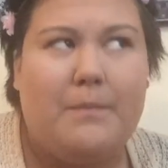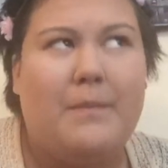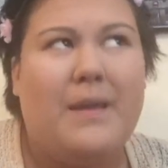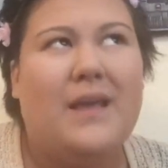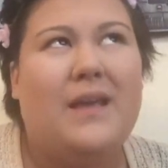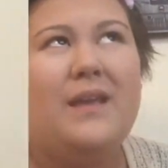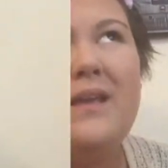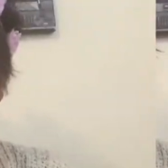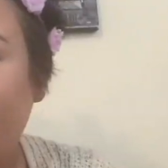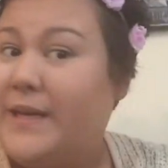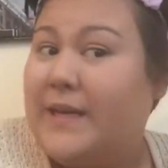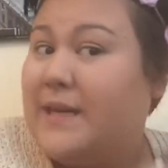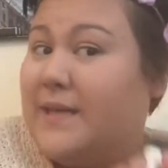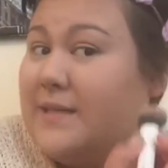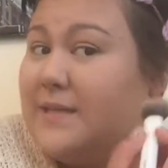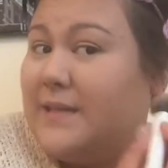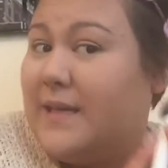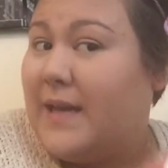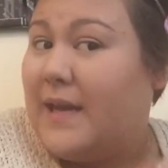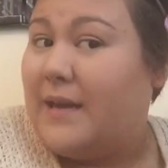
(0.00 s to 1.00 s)
over 2
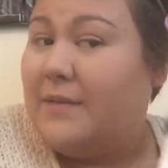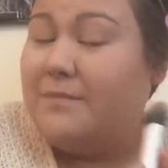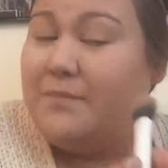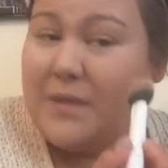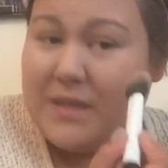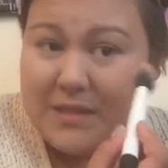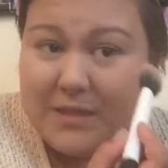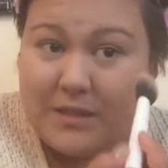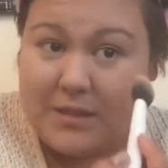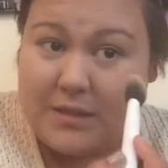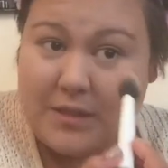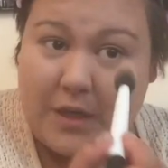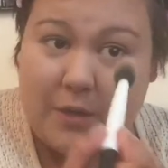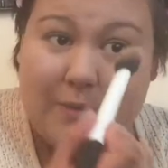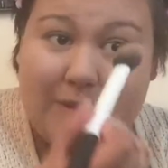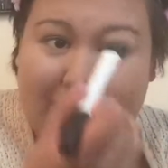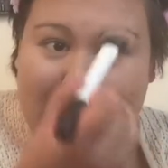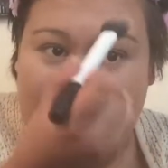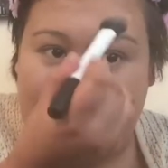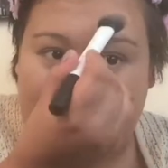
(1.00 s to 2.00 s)
years, yeah, let's just go
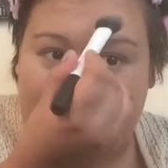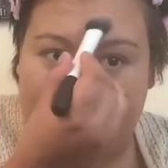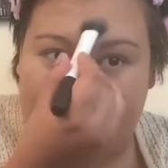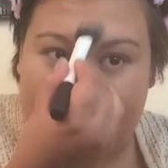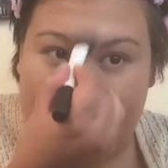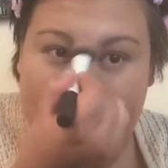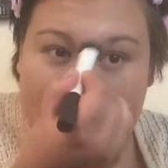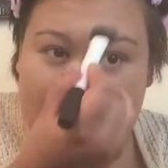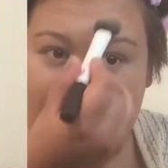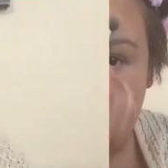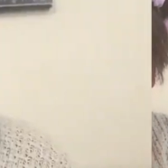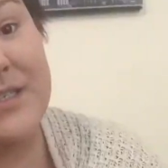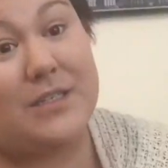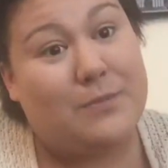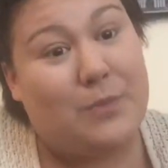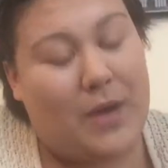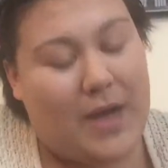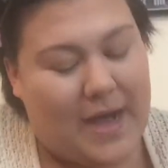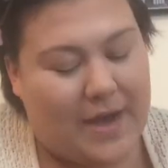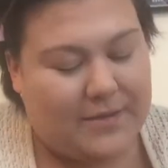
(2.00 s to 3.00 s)
with that. We recently just
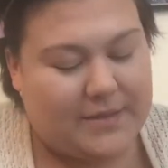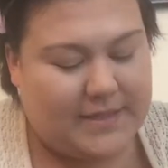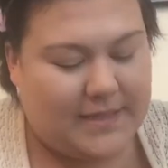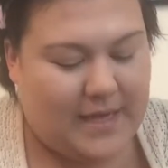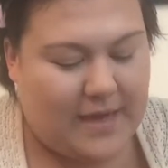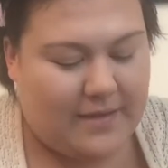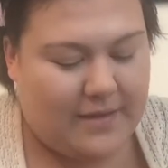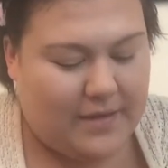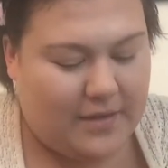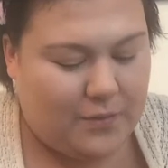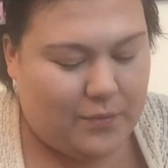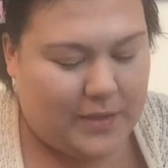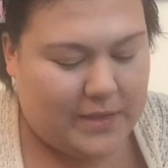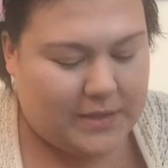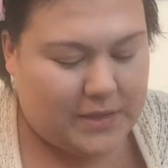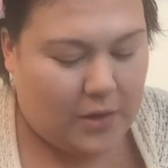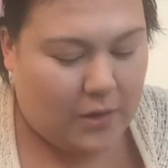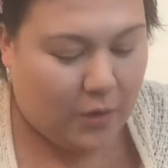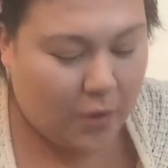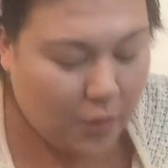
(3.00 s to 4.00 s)
bought a house together,
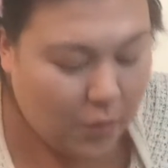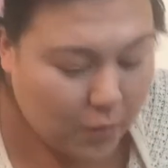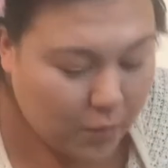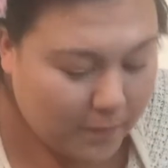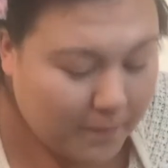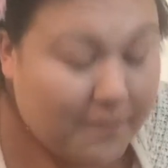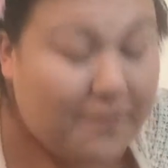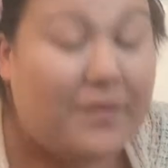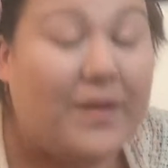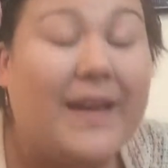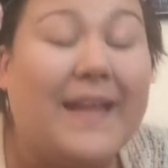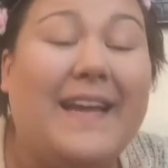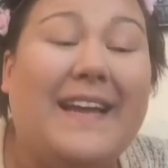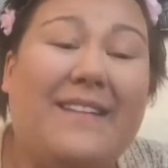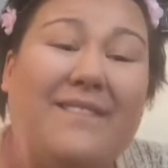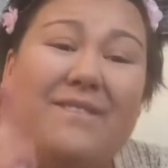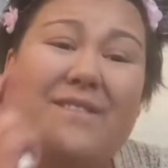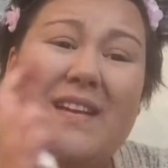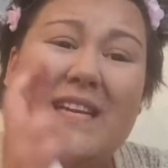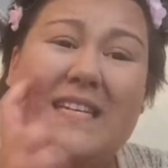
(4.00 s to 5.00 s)
which
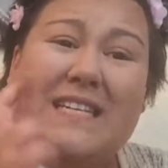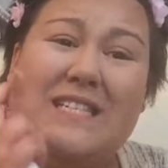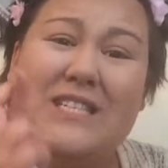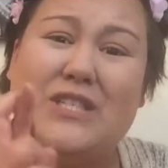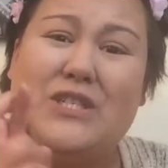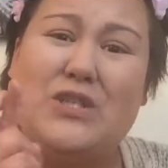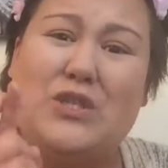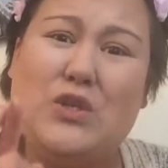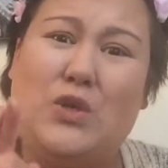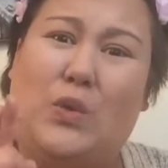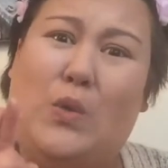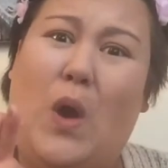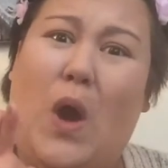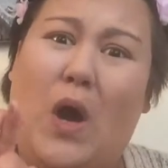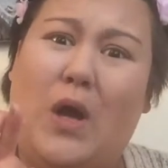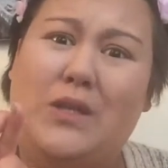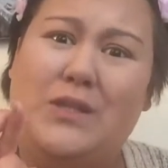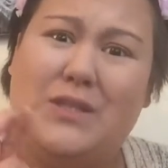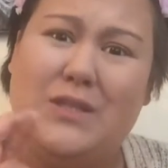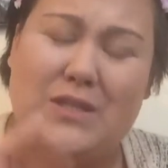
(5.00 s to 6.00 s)
hopefully, fingers
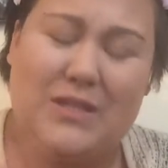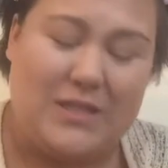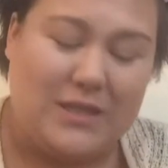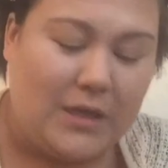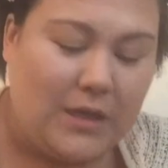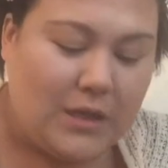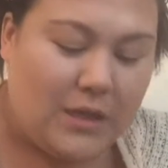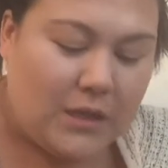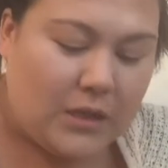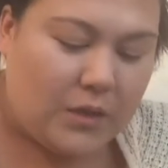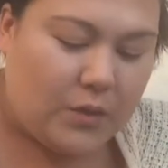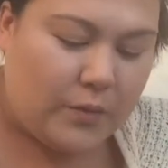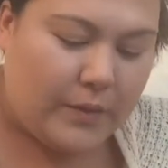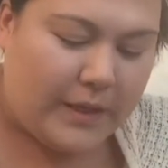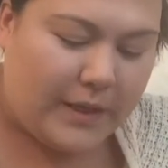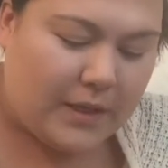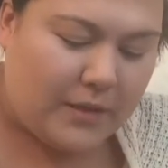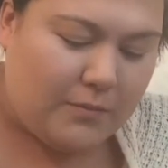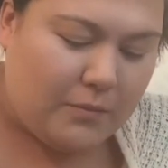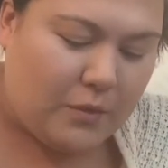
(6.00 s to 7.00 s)
crossed, we
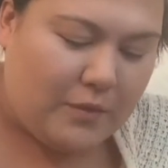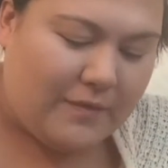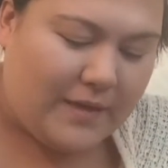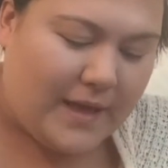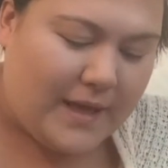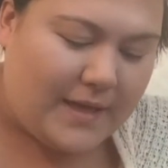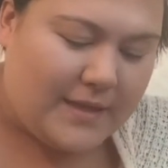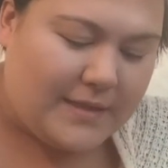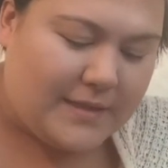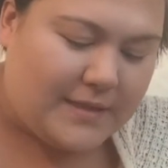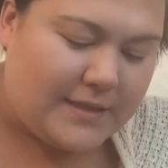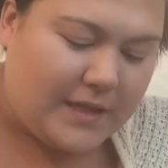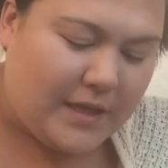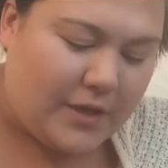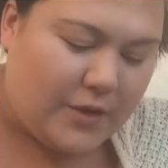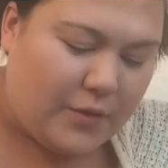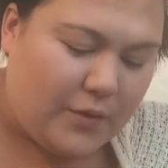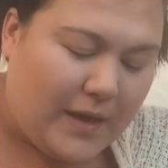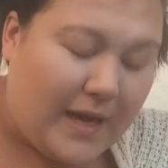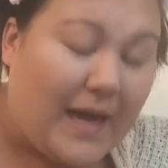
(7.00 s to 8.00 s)
can move
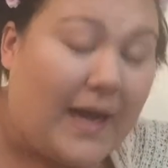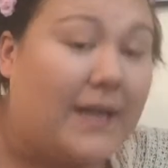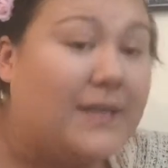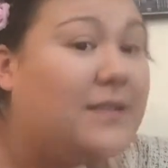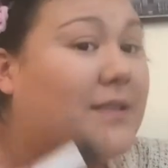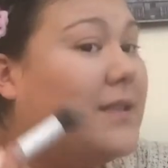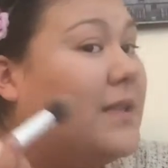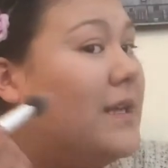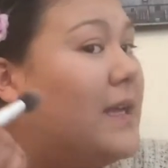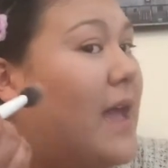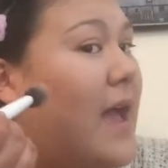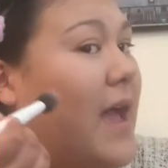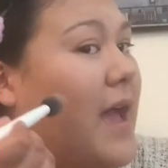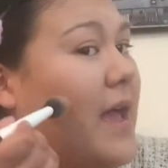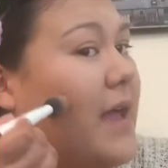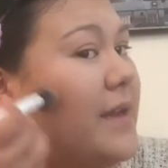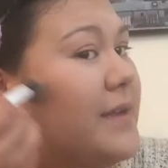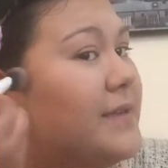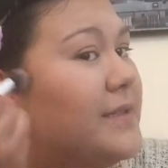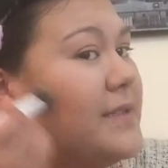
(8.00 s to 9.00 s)
into at the
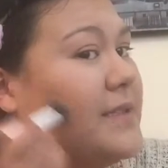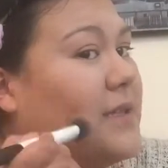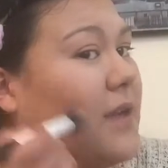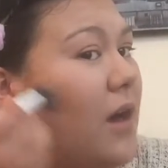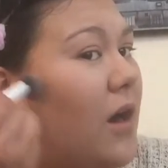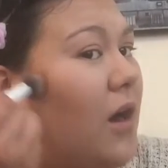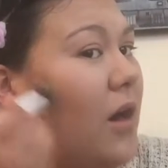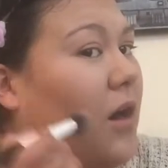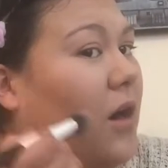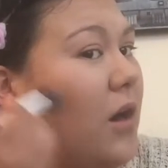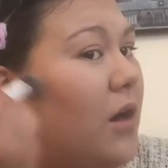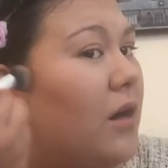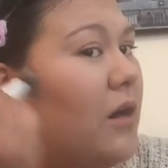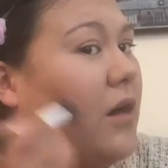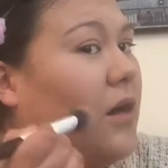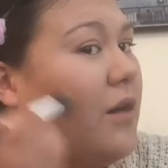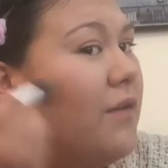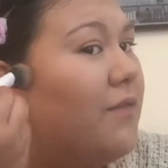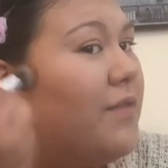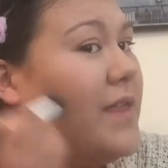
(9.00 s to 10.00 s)
end
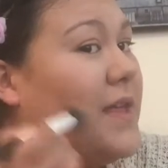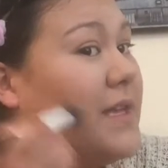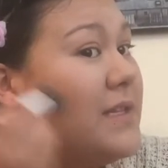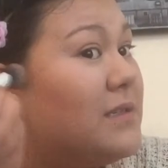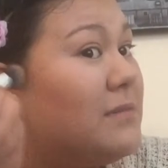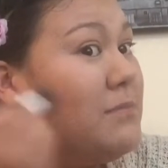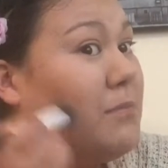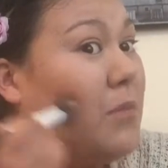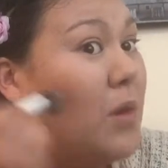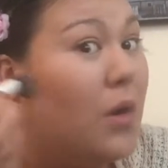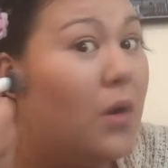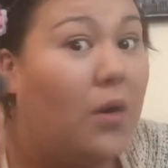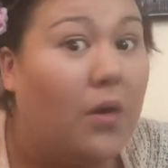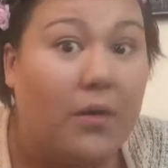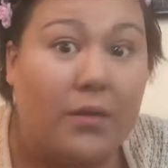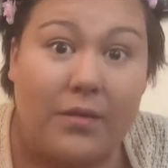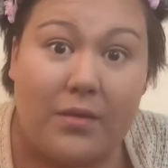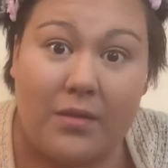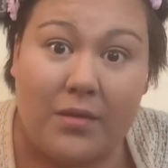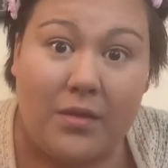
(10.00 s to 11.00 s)
of this
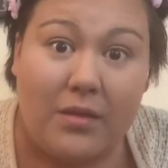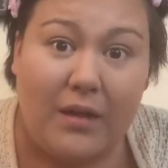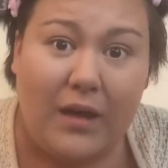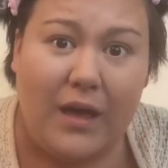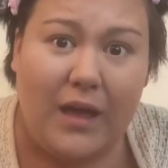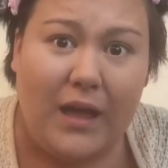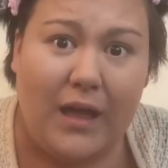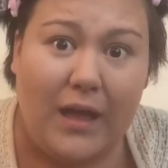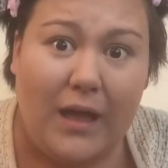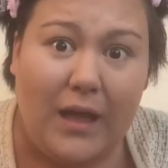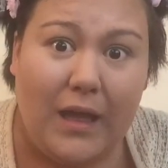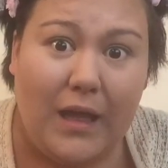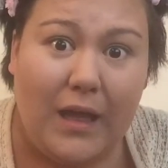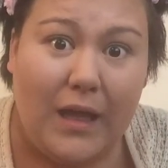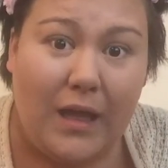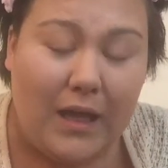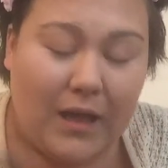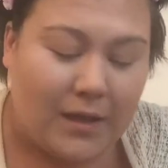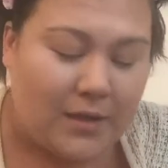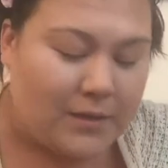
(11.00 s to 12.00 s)
month.
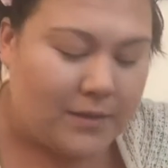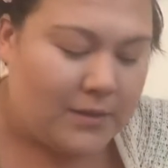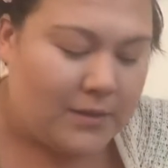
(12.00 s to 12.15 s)
Imagine